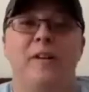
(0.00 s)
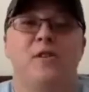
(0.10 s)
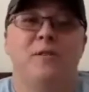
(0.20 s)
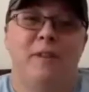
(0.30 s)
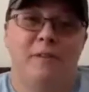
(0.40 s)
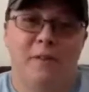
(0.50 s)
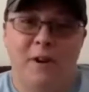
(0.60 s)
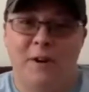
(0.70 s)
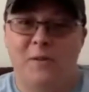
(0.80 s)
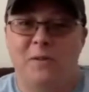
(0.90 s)
is your favorite
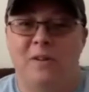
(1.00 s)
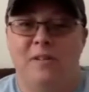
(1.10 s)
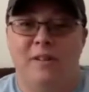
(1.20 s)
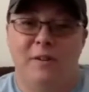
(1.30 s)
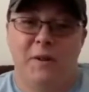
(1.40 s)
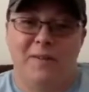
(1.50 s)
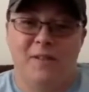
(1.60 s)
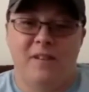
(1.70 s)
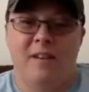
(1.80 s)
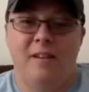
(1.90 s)
curse word? You don't have to
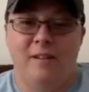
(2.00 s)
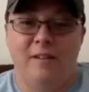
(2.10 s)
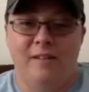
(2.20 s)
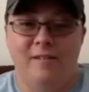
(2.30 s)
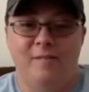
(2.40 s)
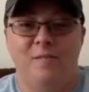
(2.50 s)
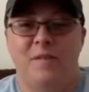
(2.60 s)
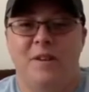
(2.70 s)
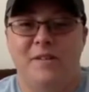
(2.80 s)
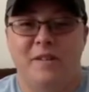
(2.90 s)
say it. You can
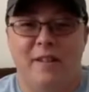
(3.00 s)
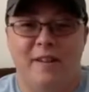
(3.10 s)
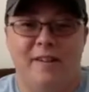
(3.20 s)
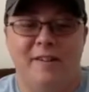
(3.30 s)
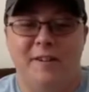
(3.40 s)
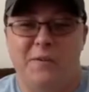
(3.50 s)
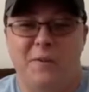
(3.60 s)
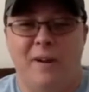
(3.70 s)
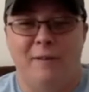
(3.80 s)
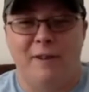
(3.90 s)
tell us the letter or
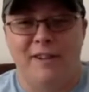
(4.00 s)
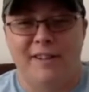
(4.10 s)
whatever.